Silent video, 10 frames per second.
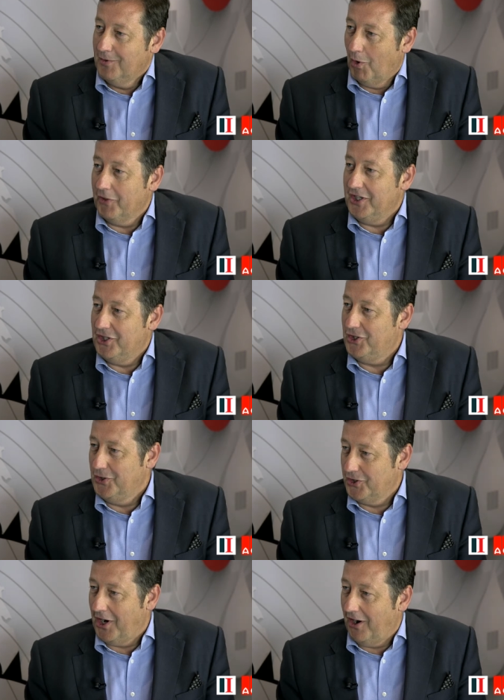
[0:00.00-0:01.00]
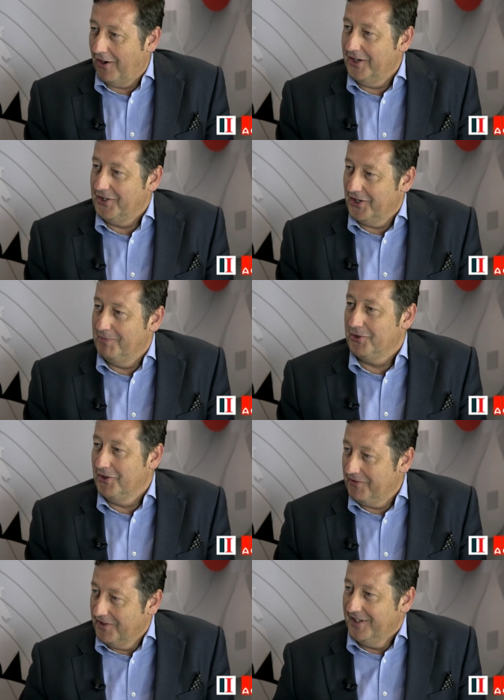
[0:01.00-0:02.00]
what the issues are in mm. terms
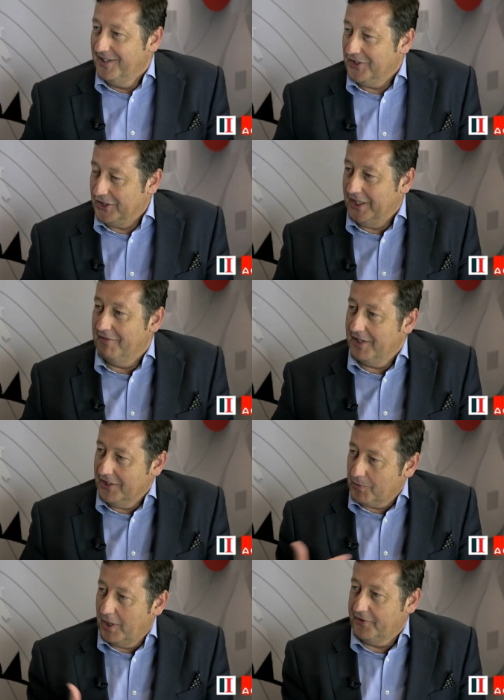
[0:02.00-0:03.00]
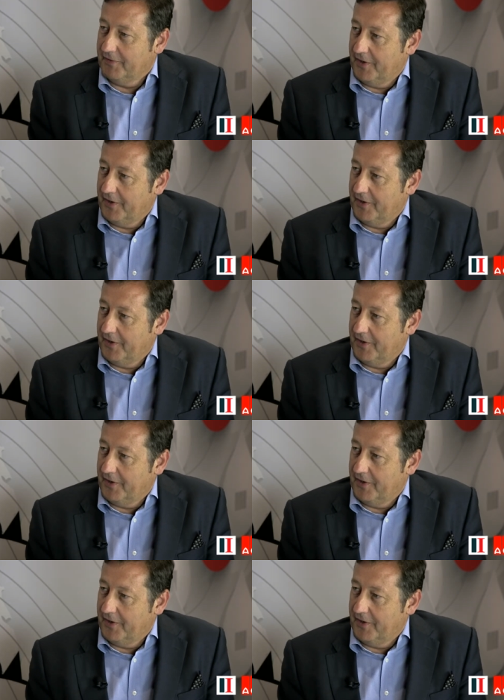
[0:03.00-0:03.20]
of the delivery as well as yeah.